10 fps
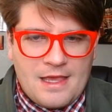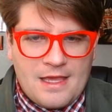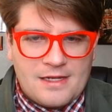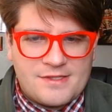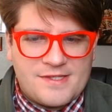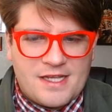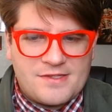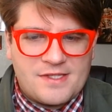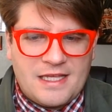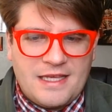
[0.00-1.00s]
in a
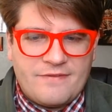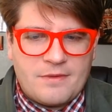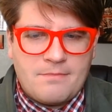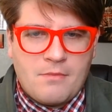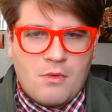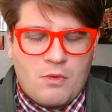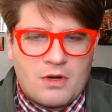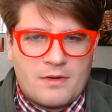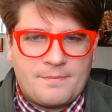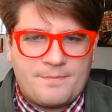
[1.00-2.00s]
sense, an even
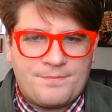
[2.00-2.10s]
more